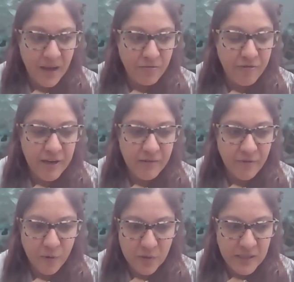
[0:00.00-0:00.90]

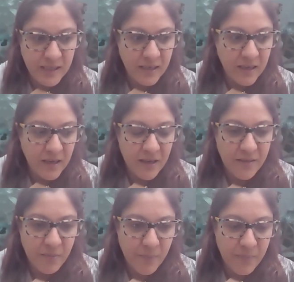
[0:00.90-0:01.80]
reinforcing
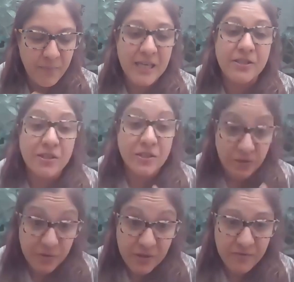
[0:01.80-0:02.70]
the best
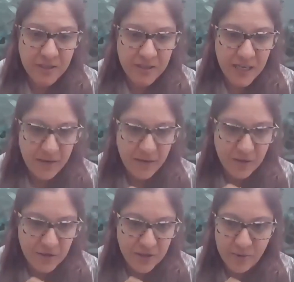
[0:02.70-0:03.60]
use of the
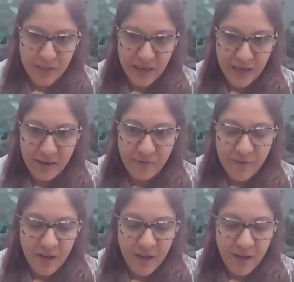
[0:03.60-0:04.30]
technology we have